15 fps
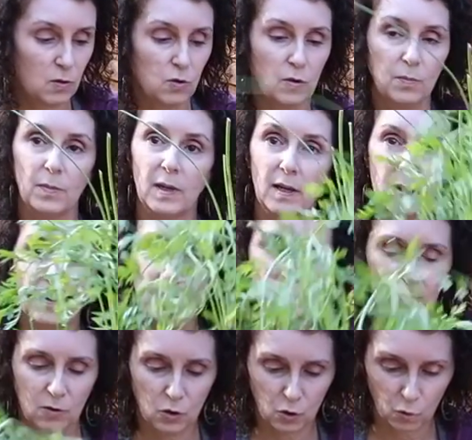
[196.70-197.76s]
some kind of the
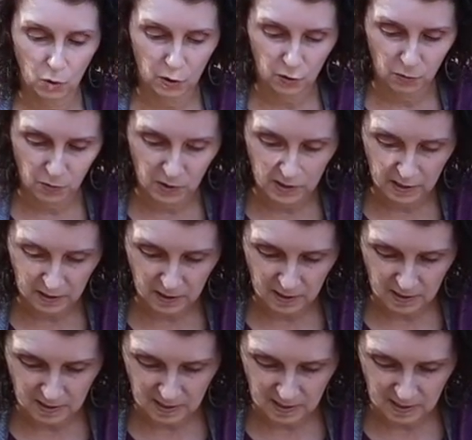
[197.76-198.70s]
shorter ones.